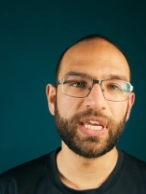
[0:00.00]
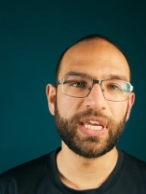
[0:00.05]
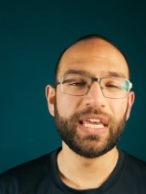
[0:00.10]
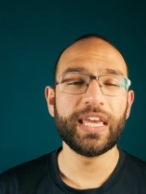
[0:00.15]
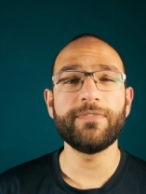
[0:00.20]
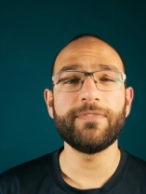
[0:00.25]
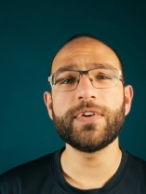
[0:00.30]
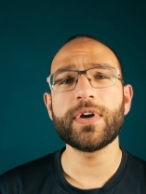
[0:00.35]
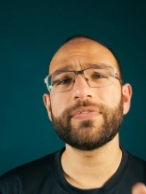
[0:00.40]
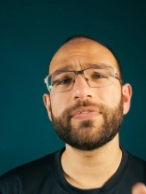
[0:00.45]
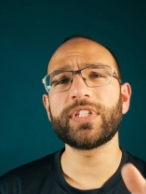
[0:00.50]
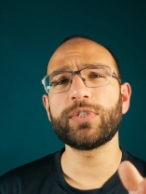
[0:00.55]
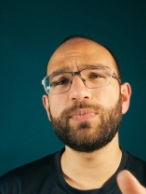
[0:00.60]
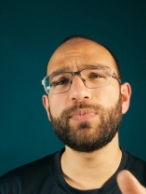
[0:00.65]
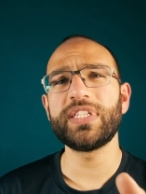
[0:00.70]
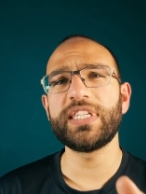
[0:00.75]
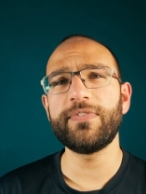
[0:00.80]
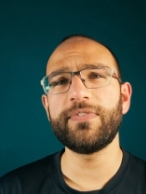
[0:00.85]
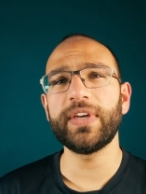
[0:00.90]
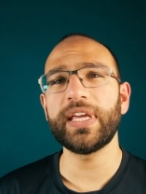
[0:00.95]
If you have a
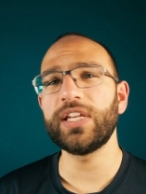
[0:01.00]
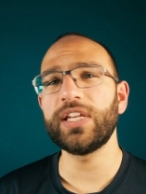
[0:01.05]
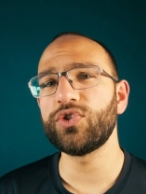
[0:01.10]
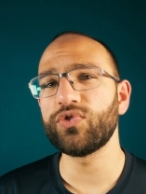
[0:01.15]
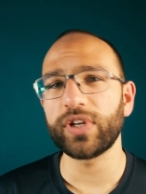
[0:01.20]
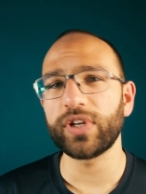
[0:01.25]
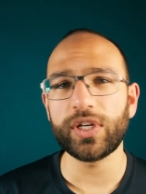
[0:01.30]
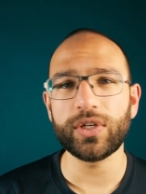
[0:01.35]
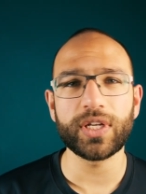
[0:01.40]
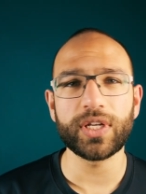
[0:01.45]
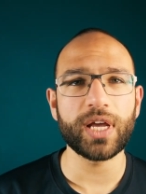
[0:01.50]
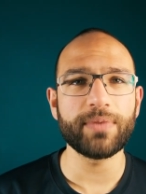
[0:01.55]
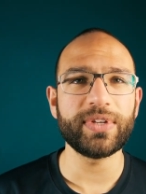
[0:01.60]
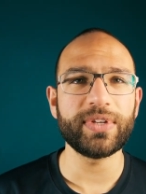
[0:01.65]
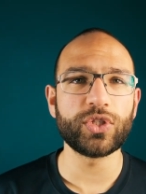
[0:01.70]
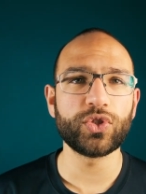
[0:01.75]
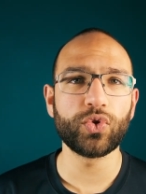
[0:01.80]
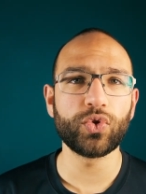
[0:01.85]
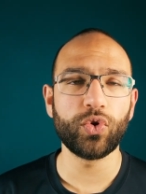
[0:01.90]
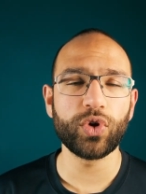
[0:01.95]
specific injury you'd like me
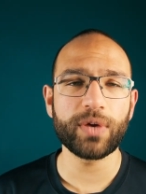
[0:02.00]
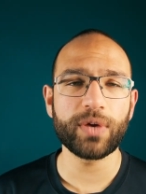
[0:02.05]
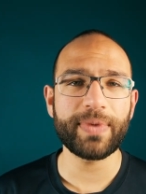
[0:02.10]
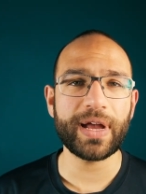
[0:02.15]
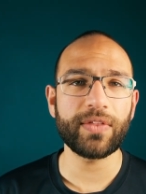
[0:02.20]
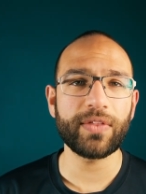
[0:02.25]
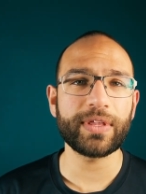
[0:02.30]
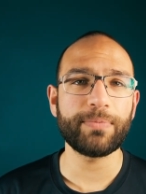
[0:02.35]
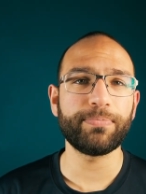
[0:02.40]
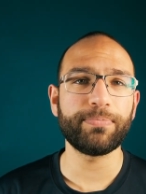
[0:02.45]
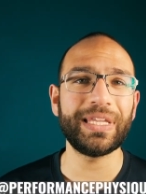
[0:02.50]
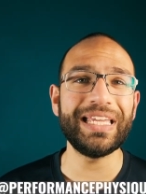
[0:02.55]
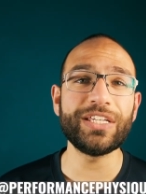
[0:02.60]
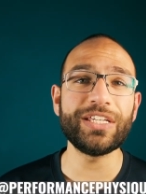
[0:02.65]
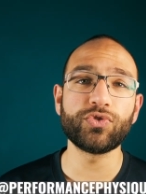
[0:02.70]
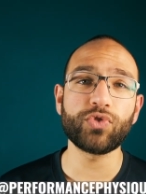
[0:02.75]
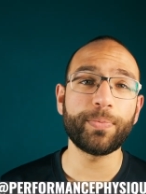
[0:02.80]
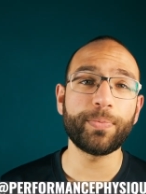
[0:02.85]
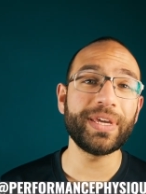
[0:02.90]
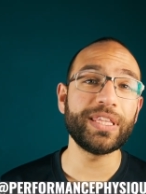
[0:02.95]
to talk about, then please
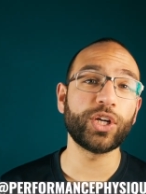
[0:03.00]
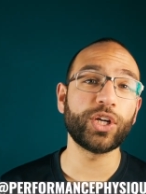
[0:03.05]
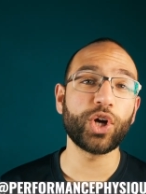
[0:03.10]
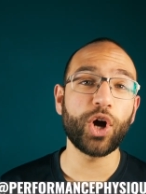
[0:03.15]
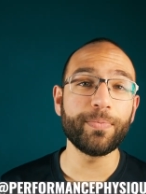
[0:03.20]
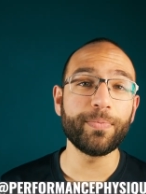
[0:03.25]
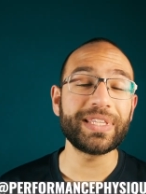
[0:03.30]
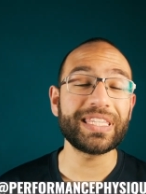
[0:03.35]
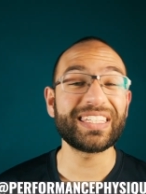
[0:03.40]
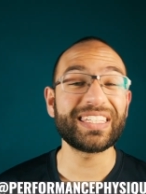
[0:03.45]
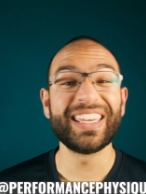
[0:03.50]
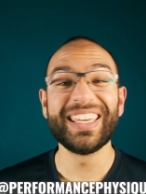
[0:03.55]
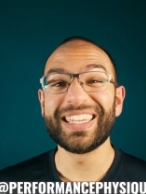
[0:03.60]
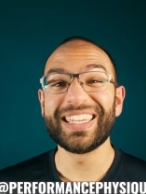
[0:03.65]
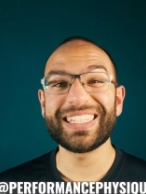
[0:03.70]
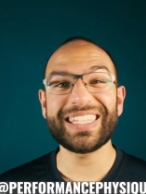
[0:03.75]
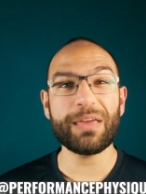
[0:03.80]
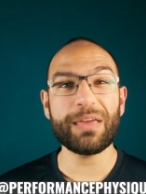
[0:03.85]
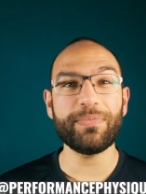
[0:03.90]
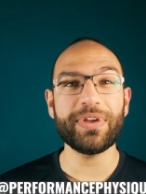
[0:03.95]
drop it in the comments,
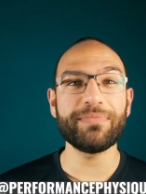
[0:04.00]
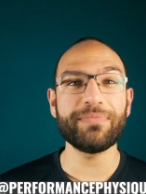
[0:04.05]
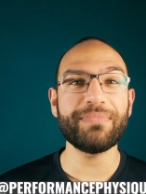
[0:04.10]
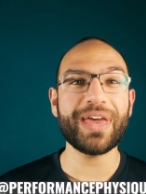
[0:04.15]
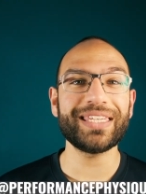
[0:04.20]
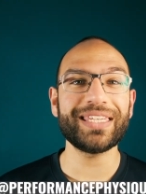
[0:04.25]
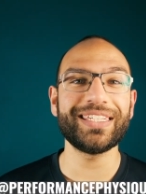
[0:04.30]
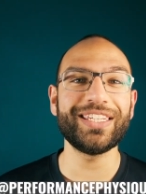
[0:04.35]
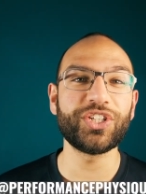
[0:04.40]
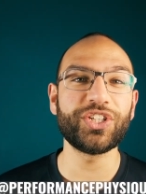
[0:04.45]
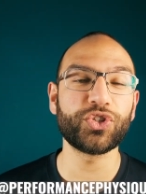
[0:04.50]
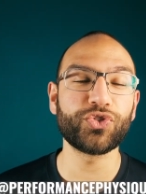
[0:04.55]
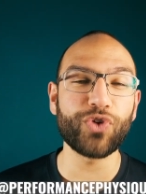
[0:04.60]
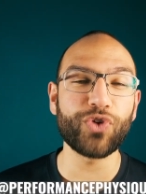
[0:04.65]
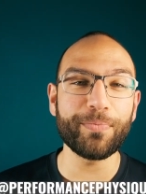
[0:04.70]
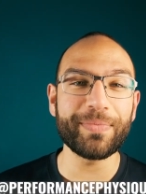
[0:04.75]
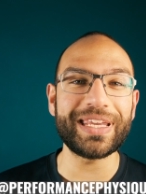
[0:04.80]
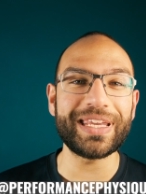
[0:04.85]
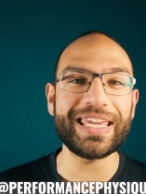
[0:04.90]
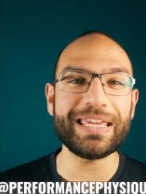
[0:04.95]
send me a message,
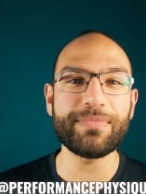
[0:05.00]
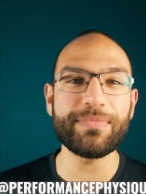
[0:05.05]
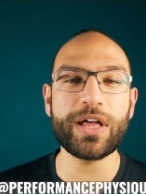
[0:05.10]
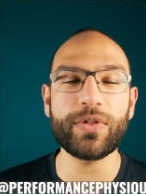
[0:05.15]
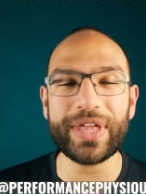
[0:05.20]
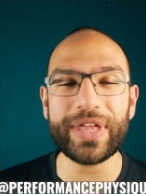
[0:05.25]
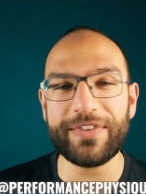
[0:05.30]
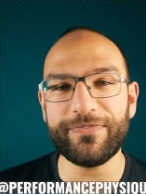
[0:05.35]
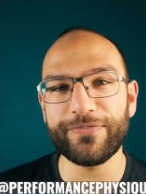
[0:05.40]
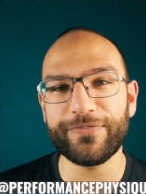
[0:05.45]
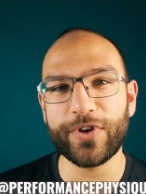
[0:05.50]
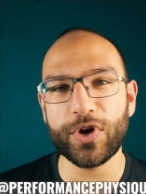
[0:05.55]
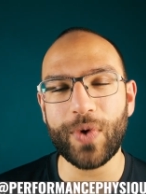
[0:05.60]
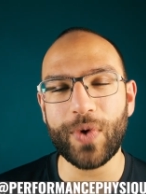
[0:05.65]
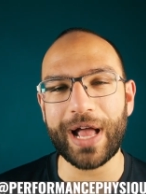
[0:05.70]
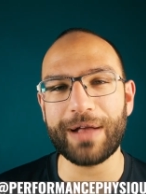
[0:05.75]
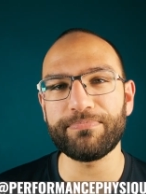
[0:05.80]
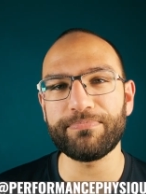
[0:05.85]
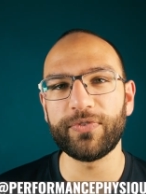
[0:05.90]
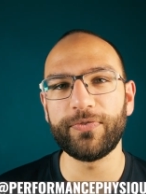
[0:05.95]
drop me an email,
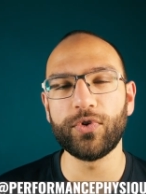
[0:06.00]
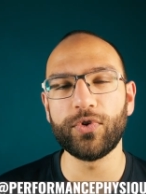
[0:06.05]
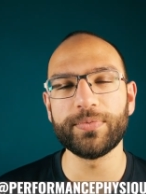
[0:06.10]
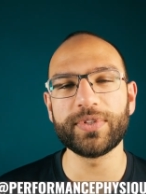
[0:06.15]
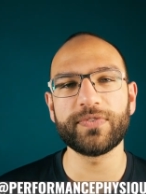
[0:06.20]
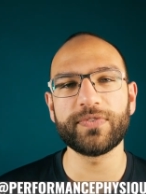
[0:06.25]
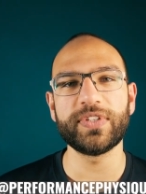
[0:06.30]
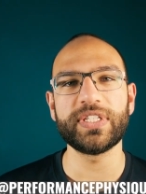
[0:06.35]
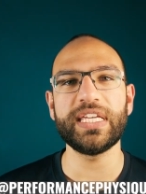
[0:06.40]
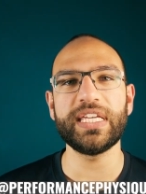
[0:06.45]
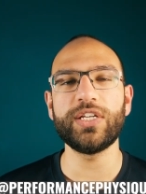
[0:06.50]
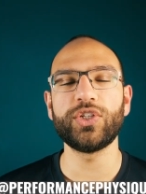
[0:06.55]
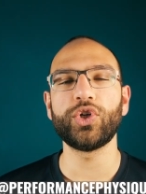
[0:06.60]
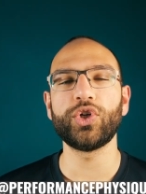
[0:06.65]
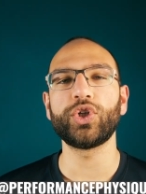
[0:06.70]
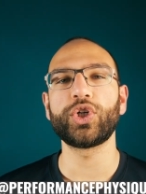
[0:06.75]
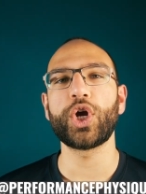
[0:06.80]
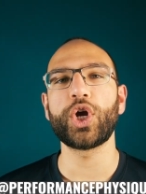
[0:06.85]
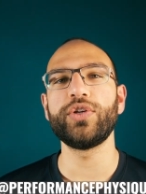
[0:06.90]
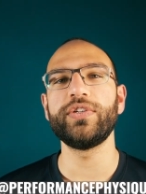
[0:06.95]

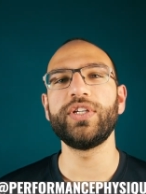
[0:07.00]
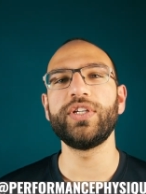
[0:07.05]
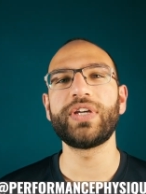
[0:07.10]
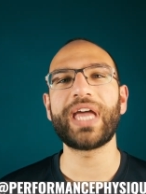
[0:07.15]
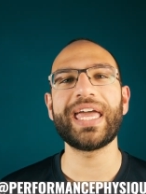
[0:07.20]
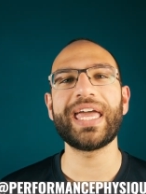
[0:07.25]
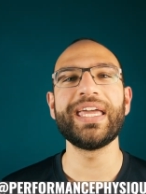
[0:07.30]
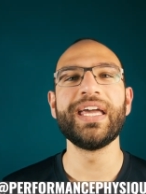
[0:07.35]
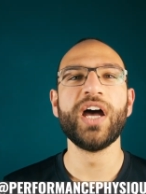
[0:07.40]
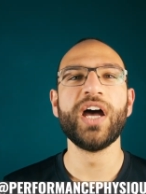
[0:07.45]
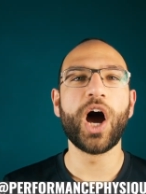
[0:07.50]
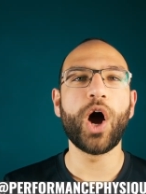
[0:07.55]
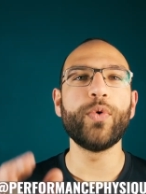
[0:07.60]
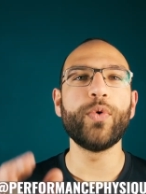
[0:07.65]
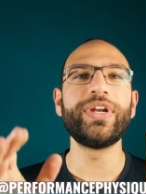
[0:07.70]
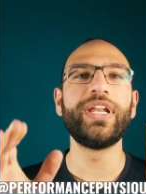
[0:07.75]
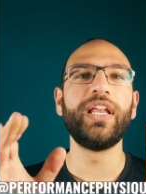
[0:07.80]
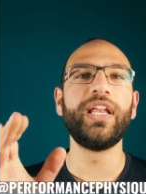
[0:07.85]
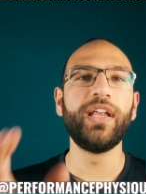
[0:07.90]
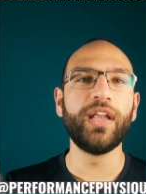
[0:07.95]
info@performancephysique.co.uk. I
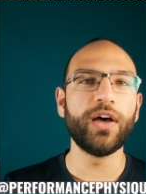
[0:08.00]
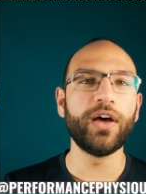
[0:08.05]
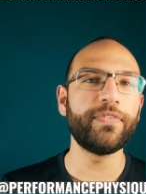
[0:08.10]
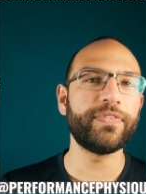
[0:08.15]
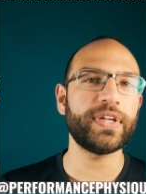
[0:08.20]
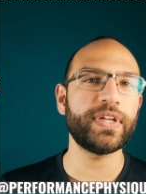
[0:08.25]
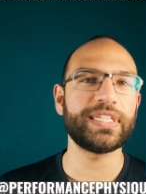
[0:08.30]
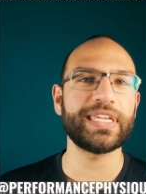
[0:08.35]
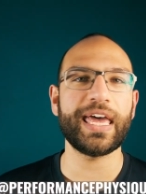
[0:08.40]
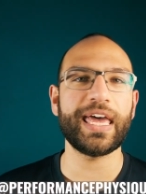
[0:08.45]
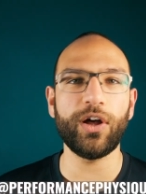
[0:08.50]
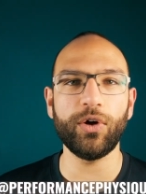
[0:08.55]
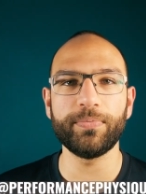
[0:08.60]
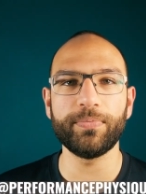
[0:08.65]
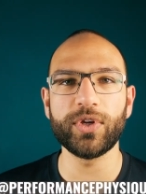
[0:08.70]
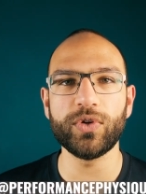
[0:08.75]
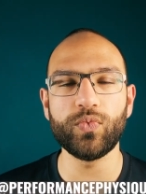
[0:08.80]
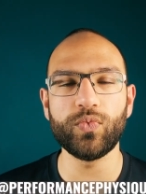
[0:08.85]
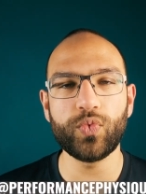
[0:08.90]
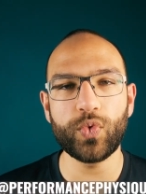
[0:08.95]
would love to help
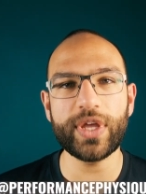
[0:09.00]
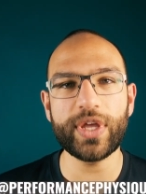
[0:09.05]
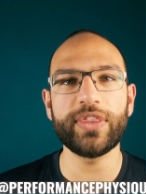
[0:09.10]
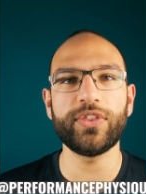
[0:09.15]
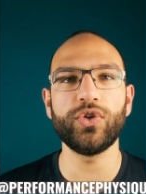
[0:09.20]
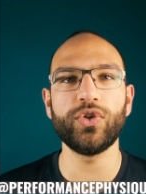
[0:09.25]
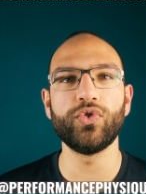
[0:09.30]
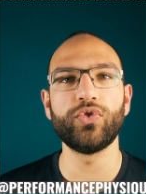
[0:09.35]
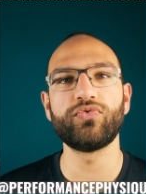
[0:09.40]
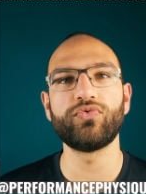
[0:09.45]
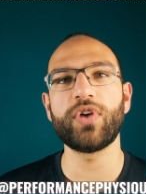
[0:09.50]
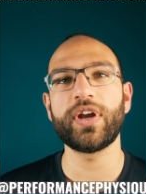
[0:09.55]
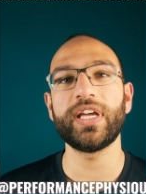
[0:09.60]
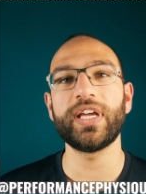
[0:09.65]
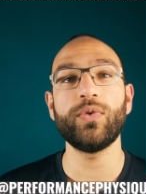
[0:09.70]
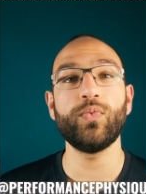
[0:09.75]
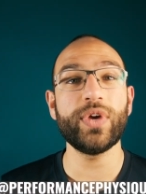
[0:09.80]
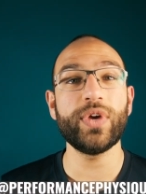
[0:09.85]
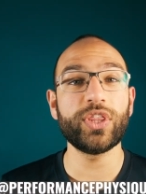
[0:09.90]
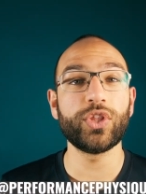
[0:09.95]
you with your
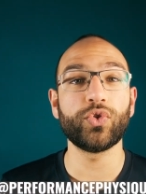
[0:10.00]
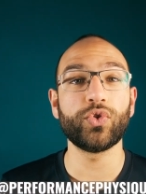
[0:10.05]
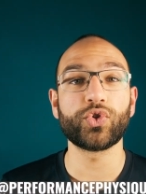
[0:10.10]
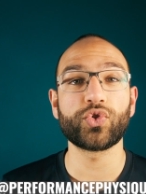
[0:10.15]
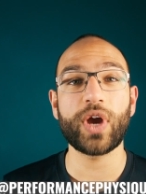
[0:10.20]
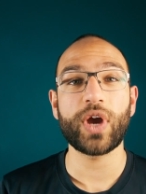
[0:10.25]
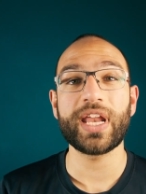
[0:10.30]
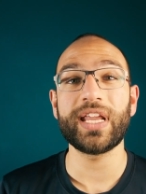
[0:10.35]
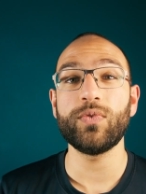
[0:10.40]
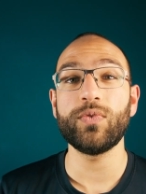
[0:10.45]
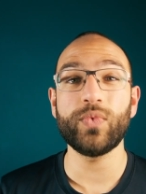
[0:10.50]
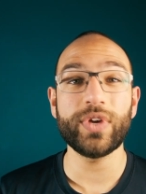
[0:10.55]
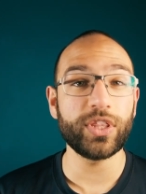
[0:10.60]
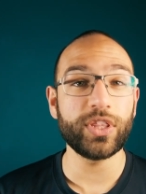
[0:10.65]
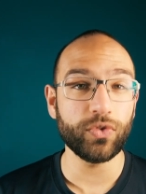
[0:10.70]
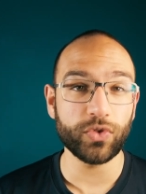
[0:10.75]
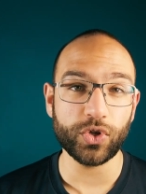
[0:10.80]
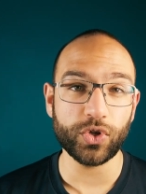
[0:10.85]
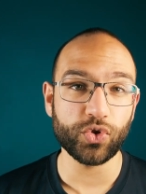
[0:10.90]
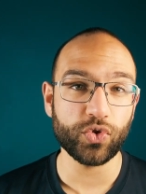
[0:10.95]
running, with your training, with
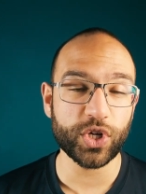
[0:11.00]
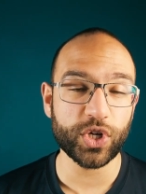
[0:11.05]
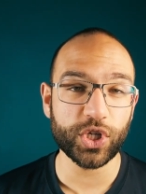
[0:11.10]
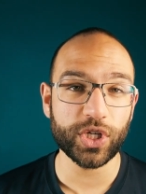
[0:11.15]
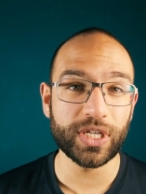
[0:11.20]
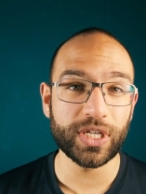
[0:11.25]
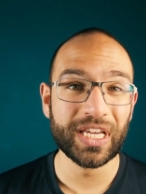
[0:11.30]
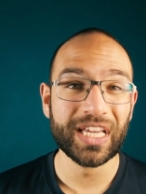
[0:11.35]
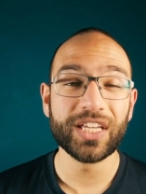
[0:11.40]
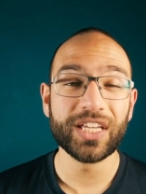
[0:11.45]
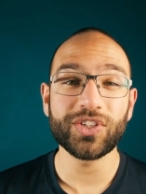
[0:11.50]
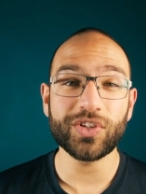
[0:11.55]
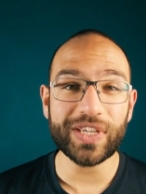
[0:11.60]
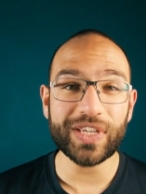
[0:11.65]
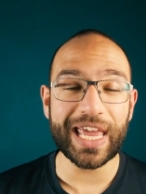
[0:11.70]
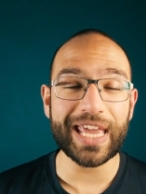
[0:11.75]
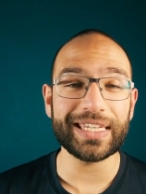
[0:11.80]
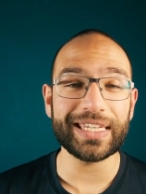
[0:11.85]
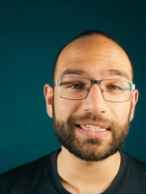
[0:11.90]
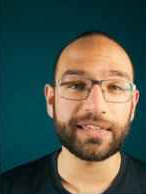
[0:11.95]
your nutrition, so
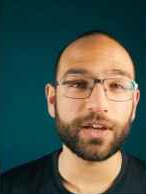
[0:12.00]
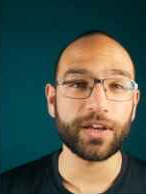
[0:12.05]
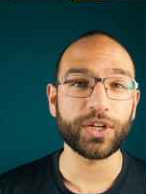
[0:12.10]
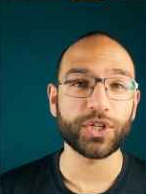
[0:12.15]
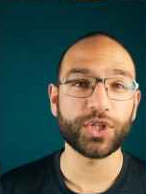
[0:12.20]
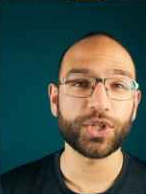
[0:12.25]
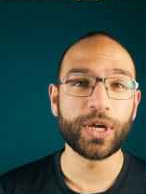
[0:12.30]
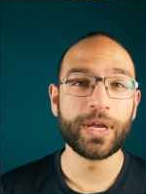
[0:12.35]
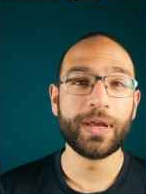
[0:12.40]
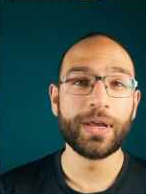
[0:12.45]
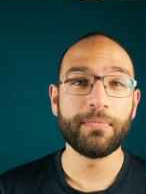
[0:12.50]
get in touch.